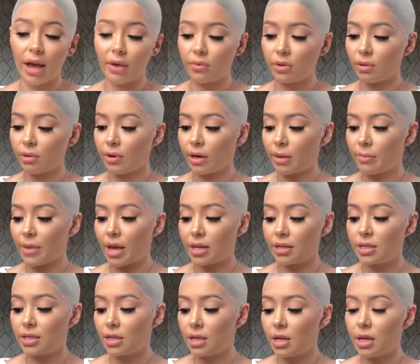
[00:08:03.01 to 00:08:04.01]
I really
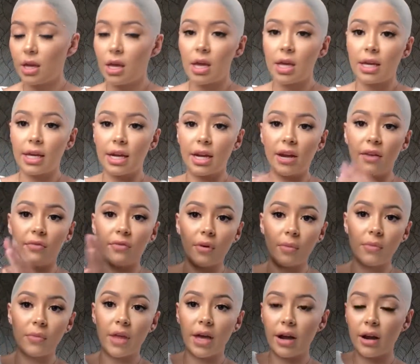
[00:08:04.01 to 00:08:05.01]
recommend getting it
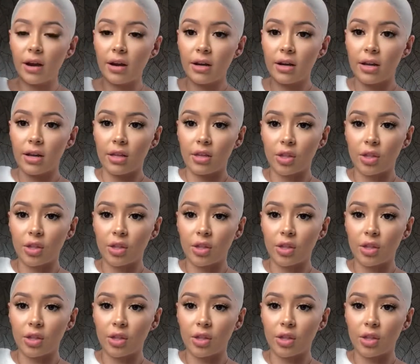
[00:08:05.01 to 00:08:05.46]
from there.